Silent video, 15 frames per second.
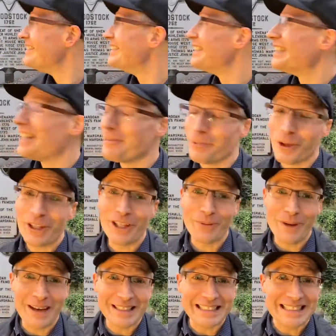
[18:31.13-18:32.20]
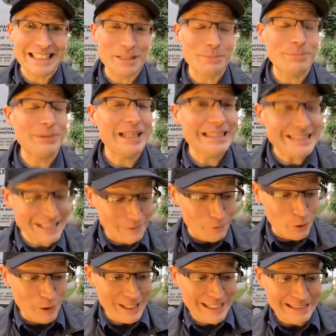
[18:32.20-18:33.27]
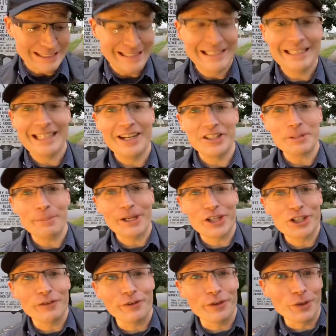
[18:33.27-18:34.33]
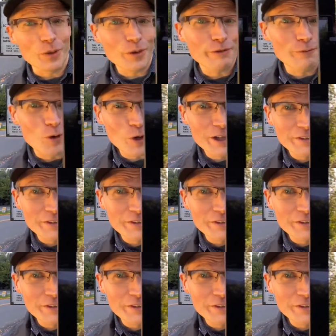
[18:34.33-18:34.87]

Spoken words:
am looking around and seeing plenty of green. Here's a picture for the North Fork of the